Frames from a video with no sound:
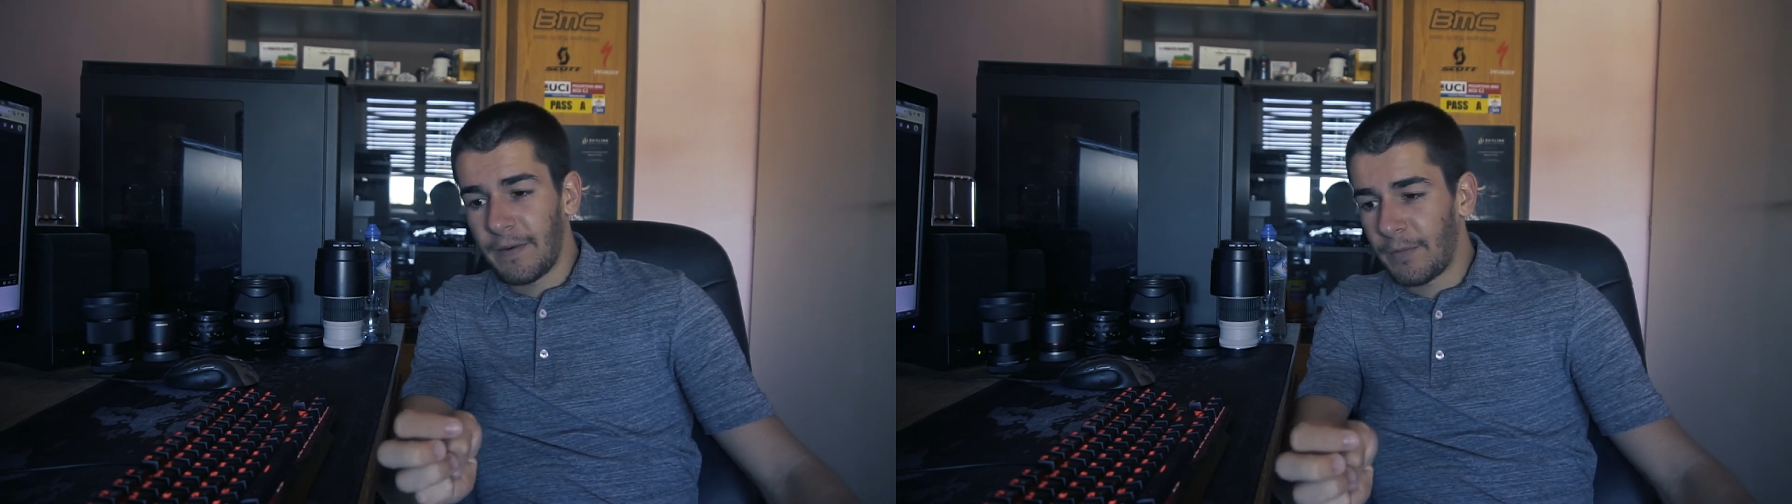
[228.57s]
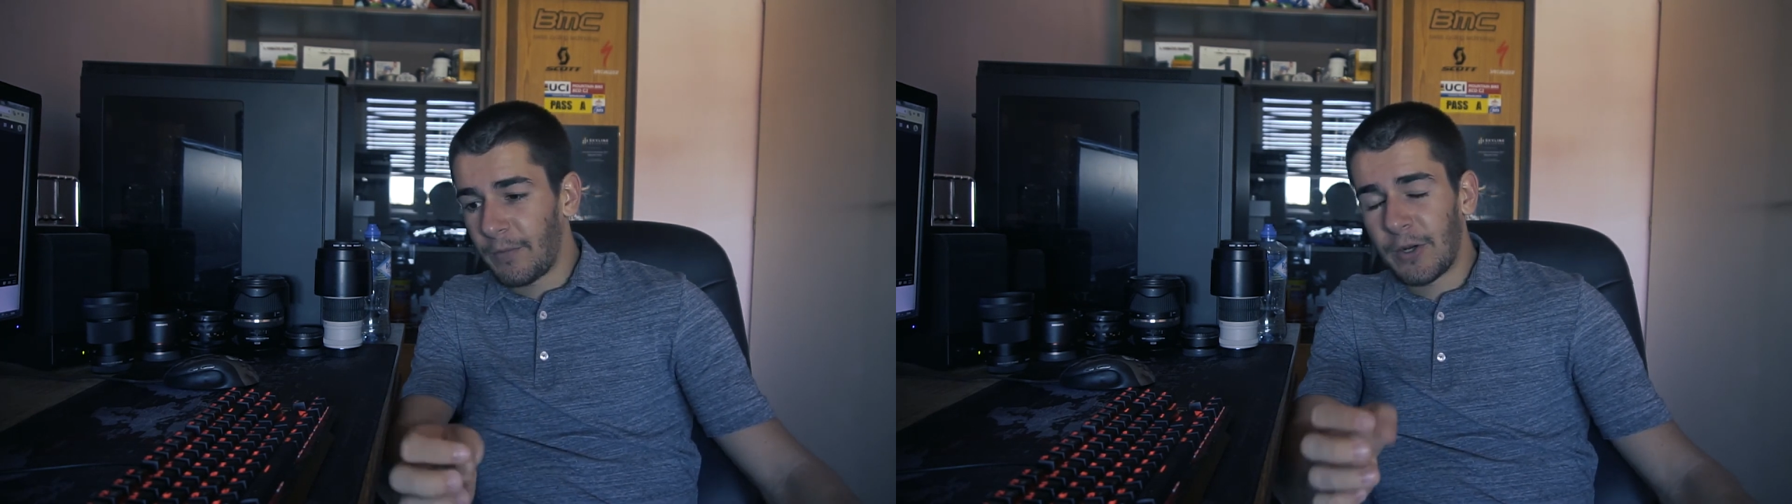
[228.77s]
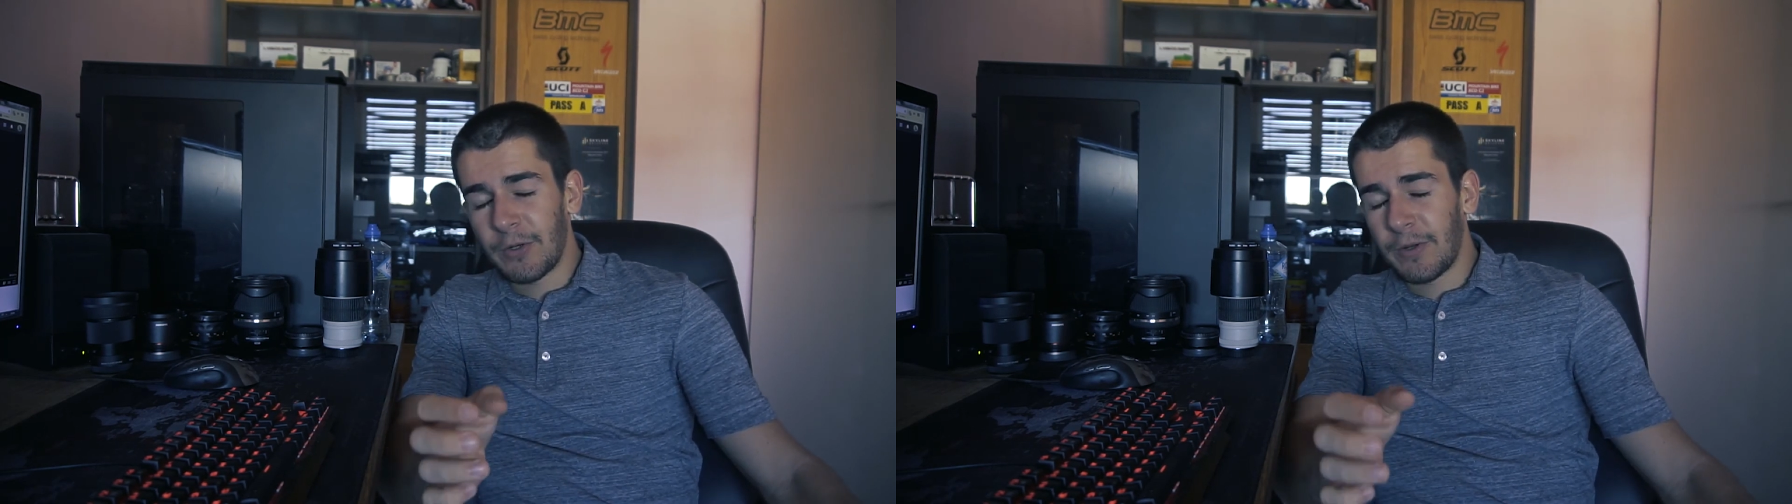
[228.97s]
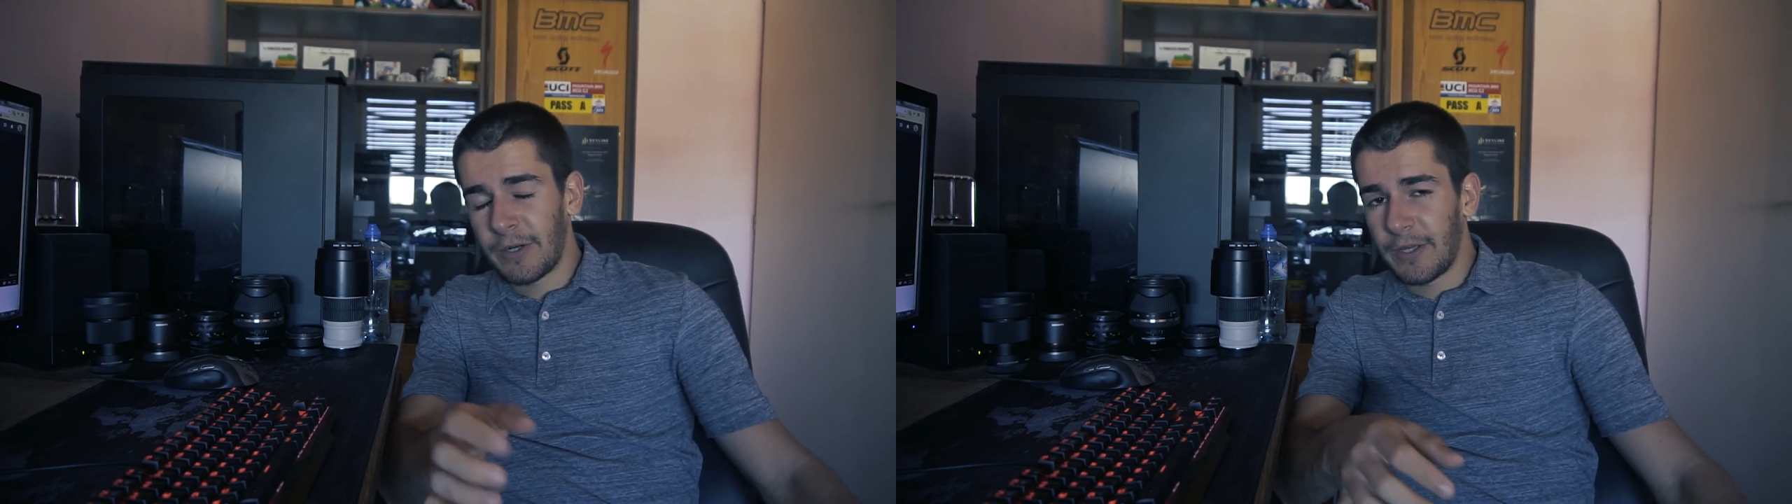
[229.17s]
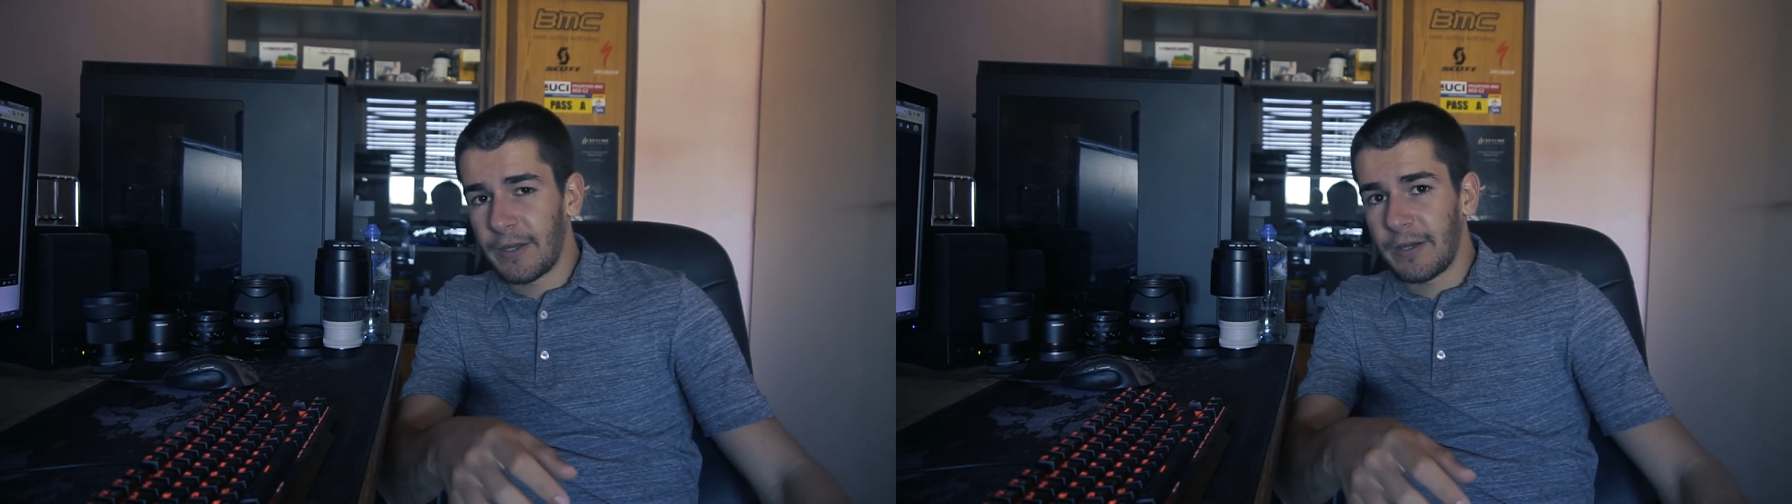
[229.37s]

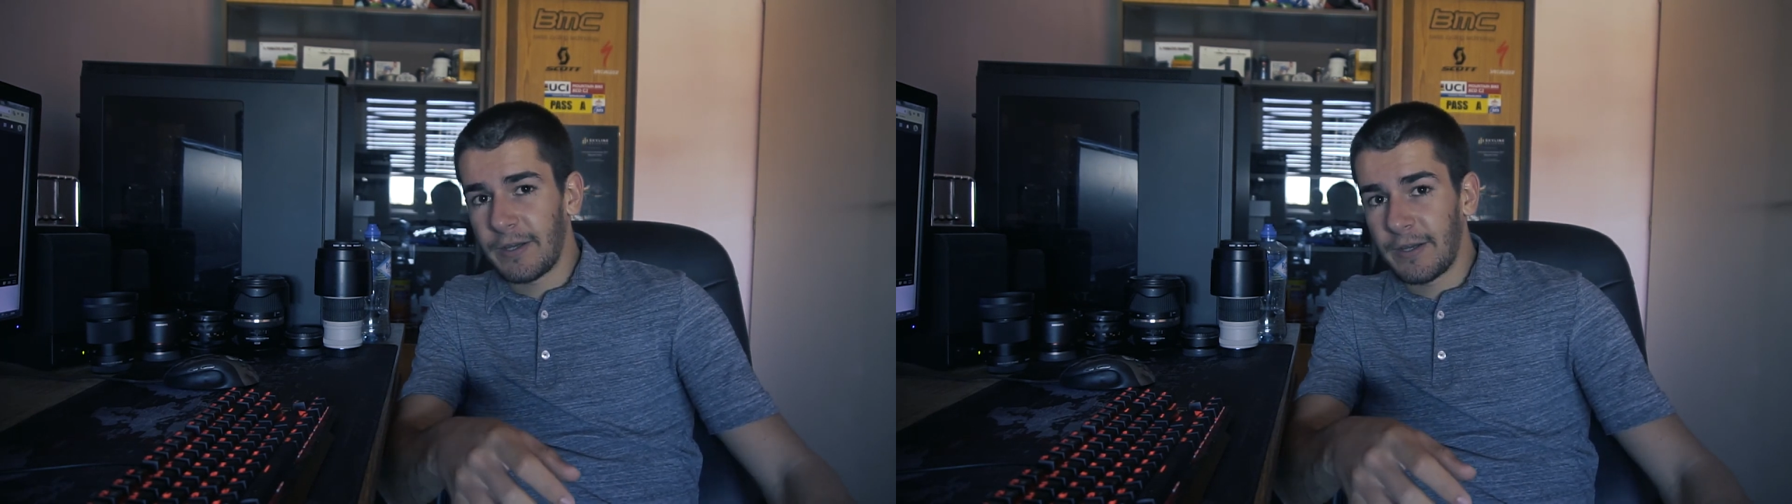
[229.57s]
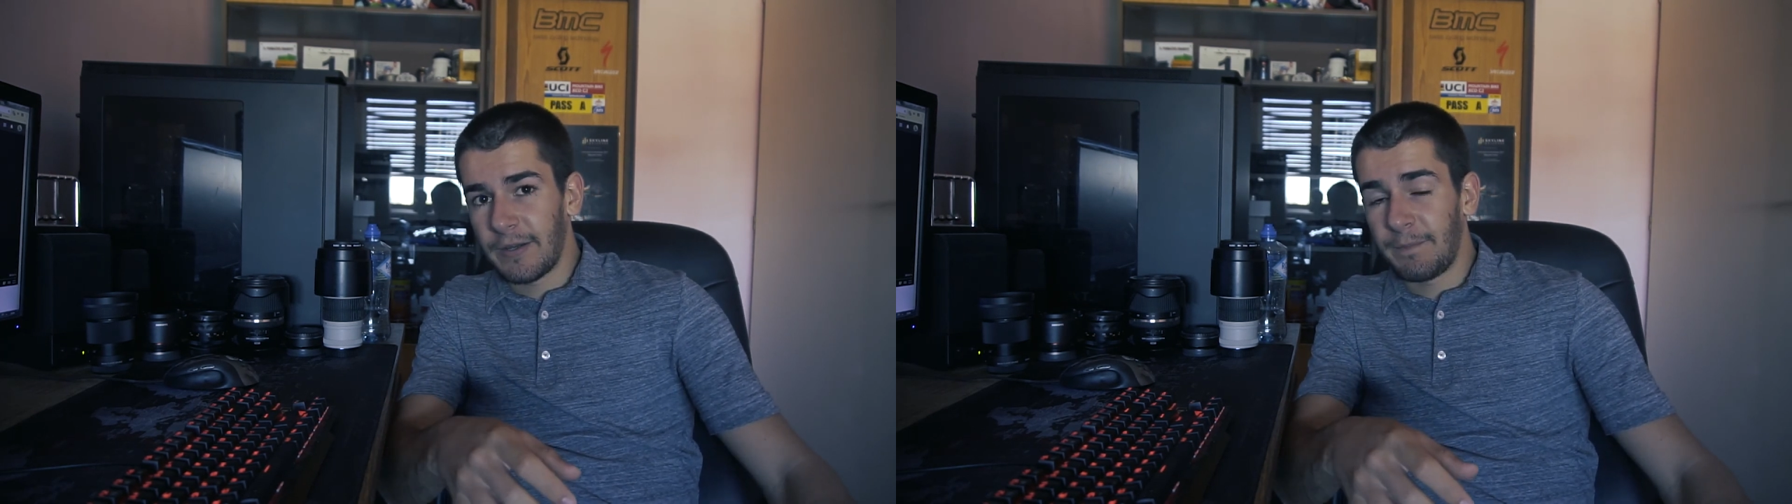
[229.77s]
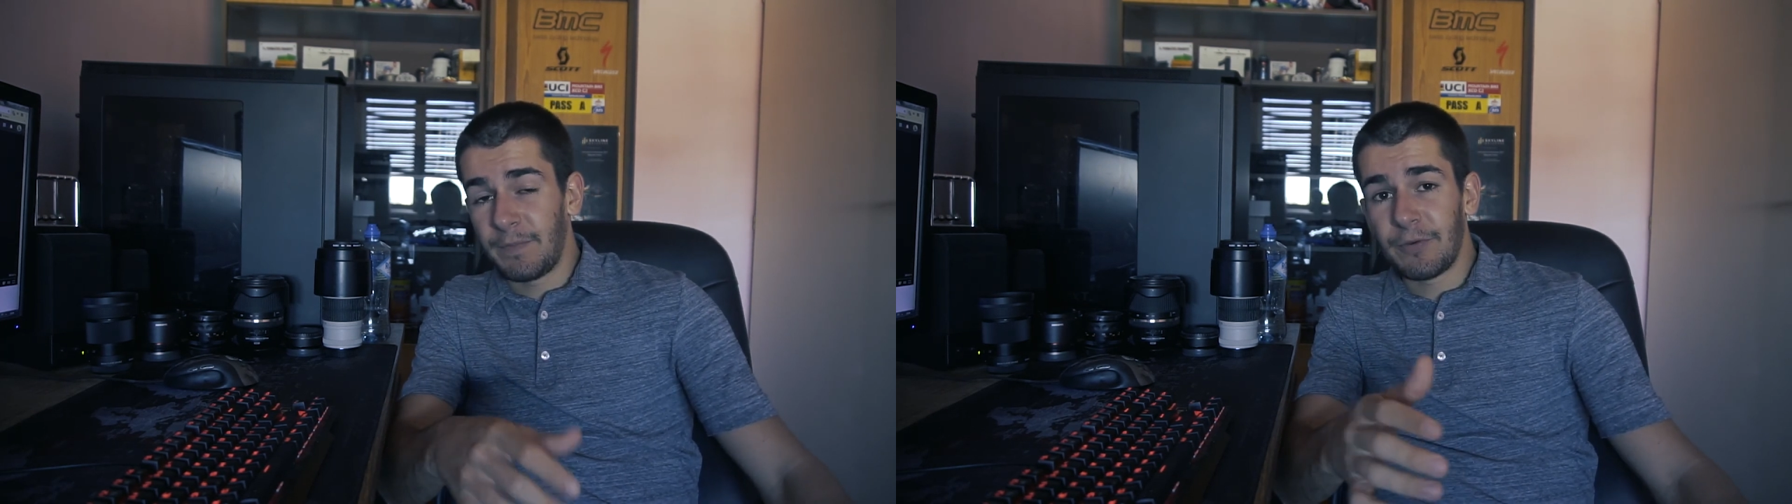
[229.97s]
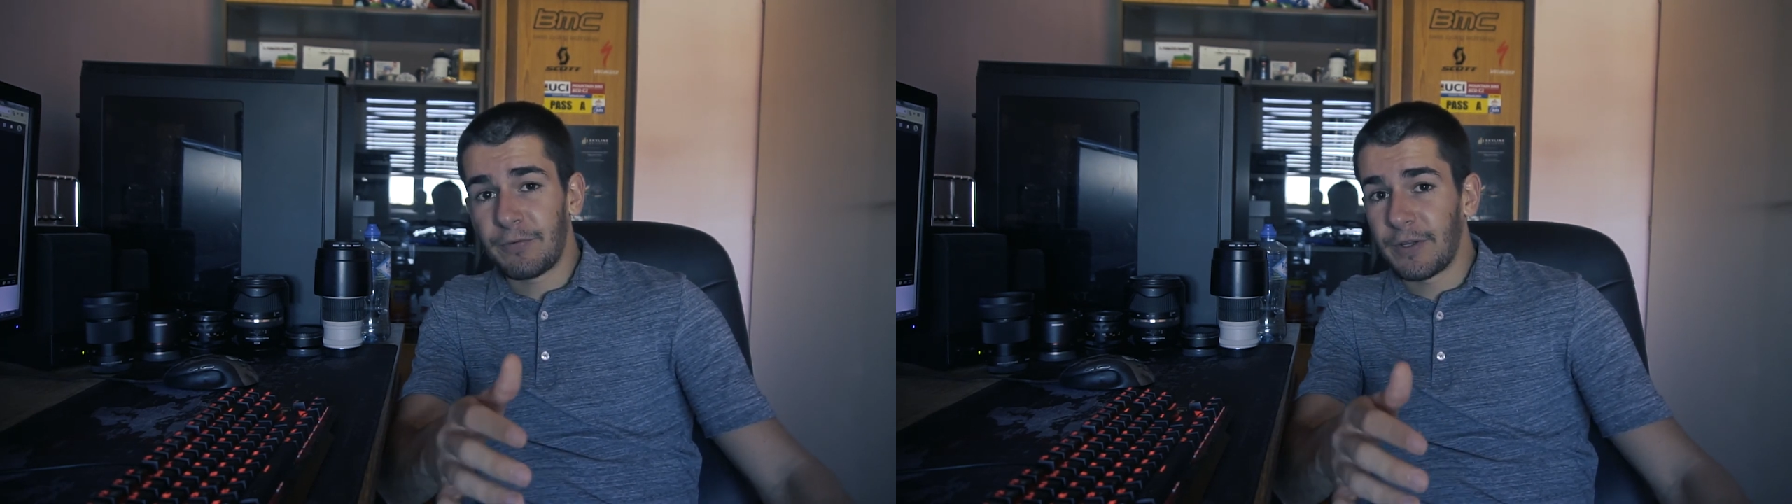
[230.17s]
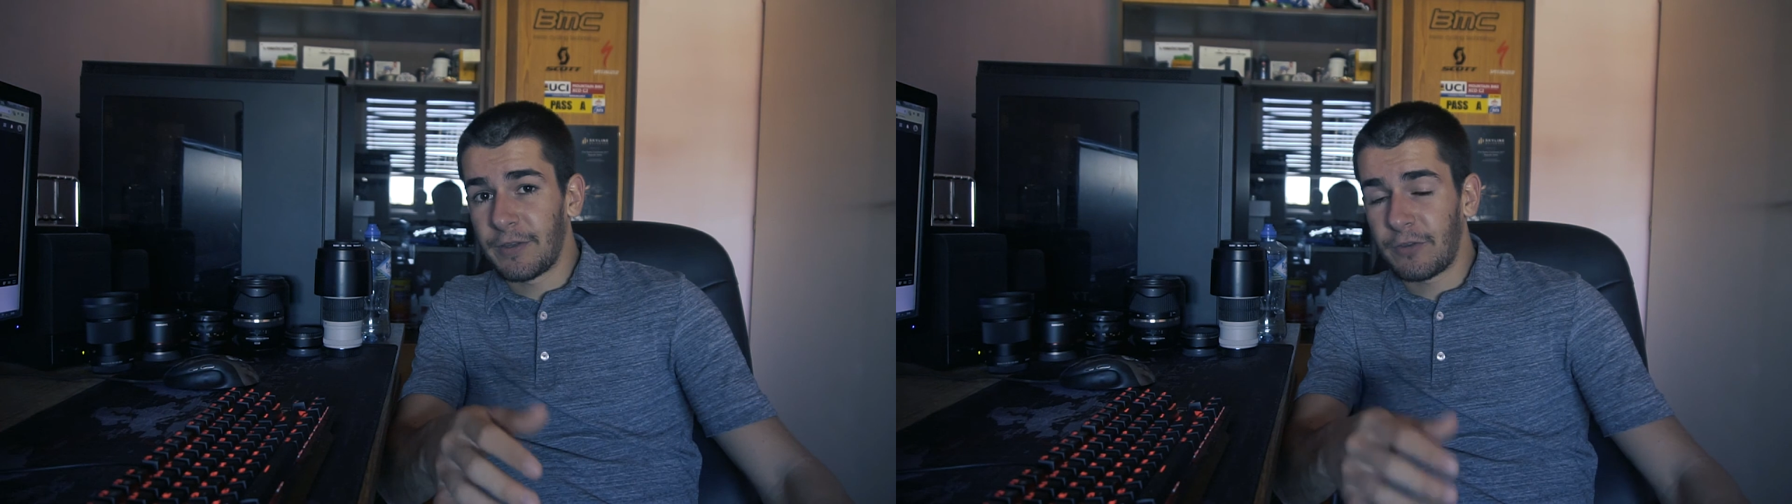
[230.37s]
very different